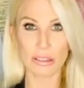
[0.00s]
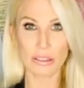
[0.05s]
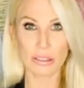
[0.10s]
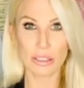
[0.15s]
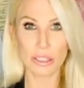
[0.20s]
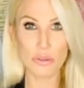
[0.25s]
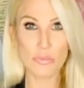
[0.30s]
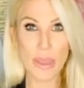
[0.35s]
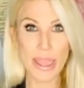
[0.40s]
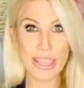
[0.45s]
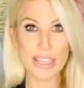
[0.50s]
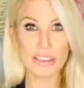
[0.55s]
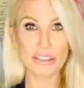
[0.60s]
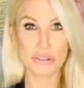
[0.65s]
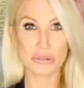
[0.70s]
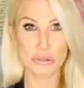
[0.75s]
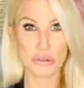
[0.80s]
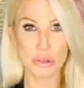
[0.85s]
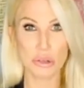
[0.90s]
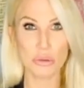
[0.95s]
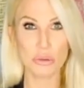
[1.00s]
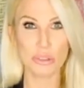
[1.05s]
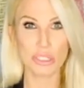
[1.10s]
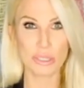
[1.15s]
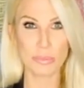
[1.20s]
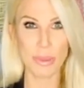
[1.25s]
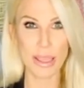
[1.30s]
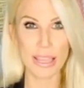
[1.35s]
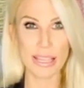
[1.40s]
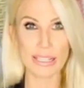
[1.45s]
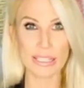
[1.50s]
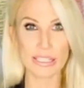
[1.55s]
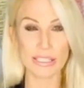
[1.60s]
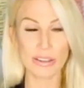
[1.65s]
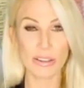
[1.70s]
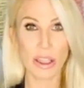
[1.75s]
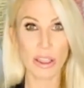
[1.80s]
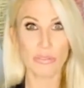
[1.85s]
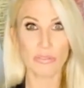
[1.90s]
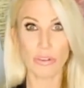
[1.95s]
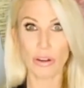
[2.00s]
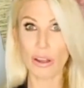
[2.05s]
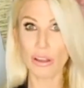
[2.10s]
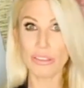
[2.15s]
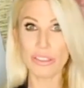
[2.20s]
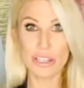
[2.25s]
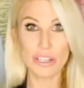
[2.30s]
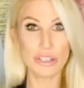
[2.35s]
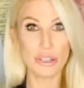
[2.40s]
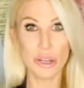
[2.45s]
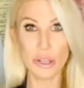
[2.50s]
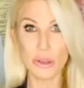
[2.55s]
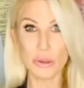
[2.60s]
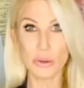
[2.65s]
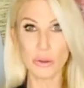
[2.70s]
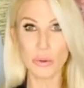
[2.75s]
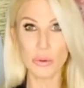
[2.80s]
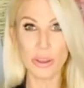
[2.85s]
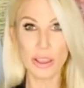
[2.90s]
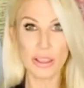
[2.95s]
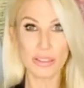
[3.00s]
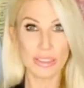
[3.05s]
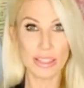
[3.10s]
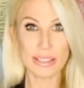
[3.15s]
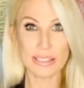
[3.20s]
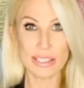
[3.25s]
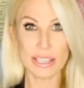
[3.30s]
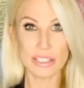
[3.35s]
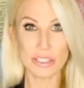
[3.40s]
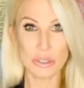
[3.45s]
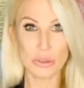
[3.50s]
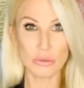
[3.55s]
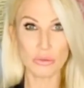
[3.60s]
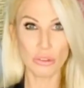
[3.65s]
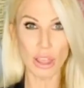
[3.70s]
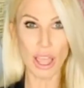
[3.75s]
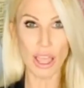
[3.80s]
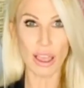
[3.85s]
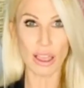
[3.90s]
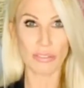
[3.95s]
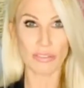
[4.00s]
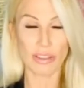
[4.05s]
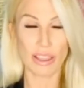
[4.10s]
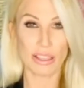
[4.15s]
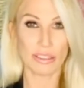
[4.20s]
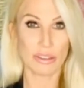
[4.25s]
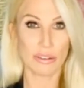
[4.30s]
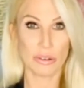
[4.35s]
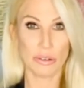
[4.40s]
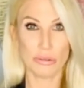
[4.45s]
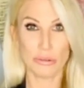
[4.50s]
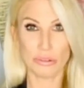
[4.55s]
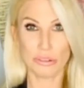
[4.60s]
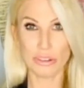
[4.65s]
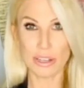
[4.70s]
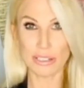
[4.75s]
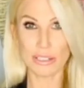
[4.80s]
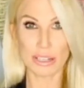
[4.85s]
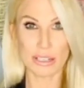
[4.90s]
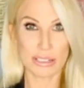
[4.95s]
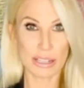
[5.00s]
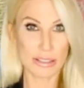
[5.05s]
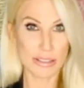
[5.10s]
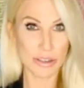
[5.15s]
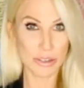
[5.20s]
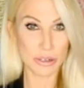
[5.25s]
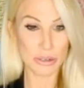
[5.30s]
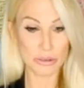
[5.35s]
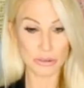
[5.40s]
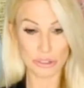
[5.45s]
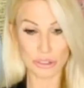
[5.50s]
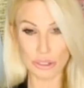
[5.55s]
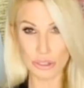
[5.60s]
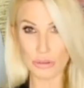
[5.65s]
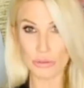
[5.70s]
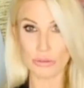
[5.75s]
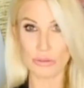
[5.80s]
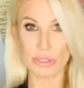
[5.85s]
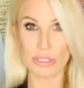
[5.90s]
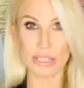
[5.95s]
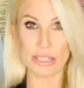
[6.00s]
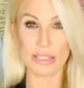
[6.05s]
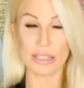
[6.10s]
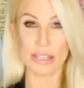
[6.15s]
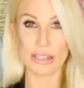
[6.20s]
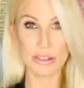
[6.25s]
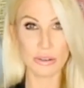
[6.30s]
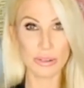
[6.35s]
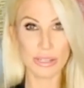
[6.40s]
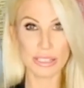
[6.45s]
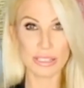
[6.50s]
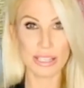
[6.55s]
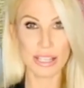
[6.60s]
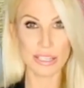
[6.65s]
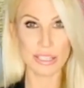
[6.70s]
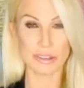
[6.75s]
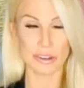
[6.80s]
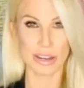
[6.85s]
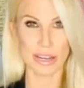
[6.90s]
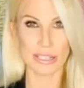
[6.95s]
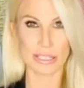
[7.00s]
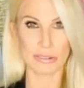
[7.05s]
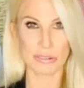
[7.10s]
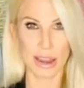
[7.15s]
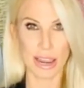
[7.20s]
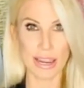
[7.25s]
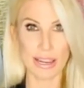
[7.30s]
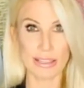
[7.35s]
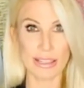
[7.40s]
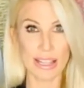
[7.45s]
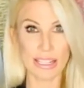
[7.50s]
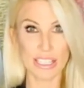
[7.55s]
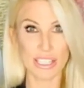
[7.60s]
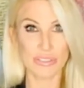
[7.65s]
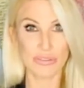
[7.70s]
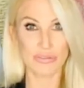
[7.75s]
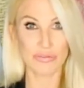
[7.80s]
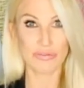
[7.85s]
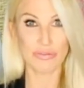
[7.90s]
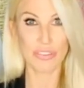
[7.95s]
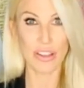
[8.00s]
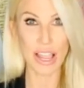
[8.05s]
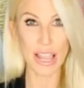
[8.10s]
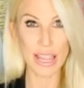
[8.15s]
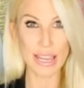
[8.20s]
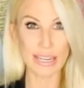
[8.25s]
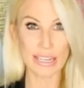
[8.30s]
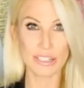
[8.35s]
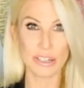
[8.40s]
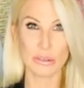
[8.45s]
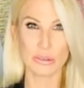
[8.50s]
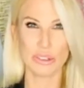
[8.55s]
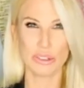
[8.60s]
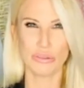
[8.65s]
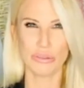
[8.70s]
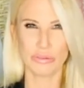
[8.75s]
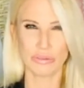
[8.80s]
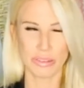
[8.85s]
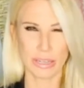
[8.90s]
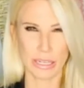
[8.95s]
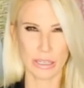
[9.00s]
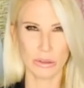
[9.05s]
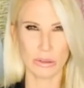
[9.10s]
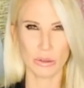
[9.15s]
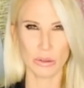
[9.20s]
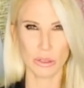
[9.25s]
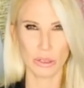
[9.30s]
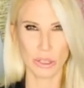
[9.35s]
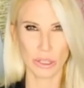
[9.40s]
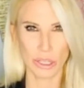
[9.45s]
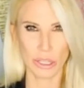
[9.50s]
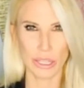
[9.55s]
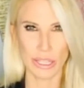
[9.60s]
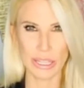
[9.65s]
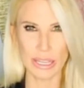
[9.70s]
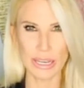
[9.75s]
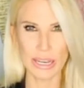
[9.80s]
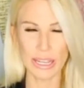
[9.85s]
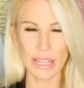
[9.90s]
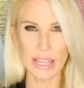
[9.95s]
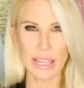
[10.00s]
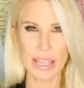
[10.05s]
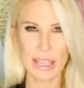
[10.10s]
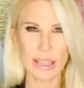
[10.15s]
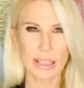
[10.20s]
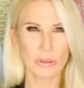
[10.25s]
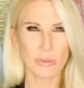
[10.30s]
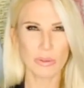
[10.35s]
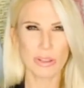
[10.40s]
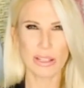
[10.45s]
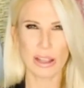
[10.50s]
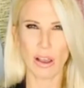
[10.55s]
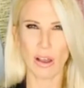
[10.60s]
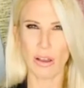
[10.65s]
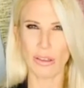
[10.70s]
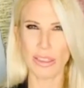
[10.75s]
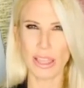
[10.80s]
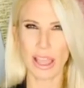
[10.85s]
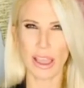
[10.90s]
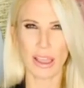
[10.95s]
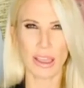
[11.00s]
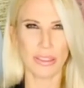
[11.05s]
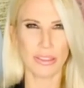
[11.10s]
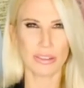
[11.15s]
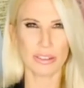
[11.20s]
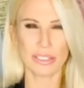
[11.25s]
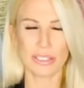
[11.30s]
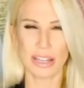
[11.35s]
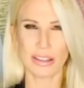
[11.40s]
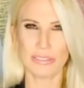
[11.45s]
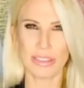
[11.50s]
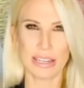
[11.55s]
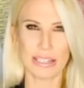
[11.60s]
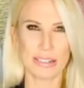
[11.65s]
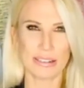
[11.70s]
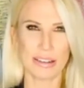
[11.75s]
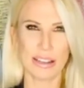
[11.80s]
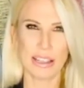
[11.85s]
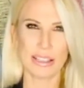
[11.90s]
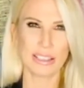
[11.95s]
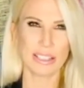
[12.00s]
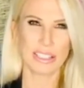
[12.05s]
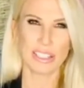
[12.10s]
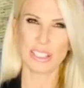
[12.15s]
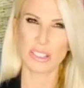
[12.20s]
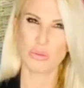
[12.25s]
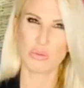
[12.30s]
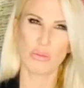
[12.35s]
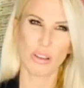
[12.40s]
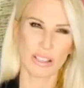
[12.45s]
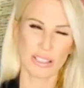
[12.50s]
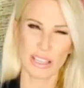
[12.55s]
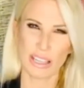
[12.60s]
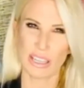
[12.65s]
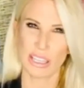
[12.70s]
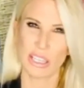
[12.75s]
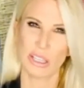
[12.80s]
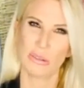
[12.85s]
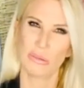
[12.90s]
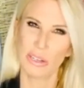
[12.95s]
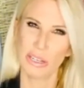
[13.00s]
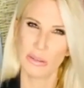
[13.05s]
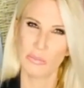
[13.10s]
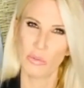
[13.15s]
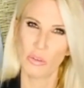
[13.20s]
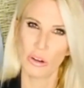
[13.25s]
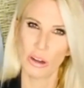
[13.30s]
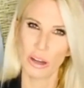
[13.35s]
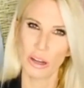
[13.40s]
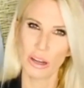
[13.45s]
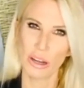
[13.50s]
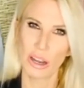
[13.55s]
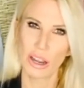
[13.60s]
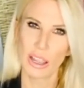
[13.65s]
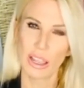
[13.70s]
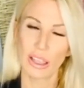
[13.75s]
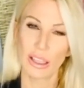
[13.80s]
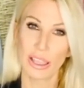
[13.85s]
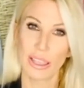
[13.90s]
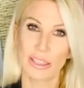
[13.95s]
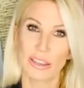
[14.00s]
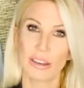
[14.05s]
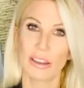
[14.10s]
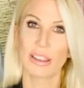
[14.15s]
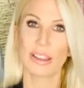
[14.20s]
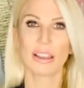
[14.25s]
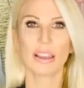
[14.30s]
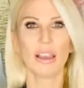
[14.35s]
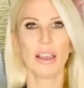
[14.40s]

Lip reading: You make new space for all the new things that you love, the new dresses and the new shoes and the new accessories, right? And that's fun. And don't you feel good when all that other stuff that just wasn't you anymore, like you're like,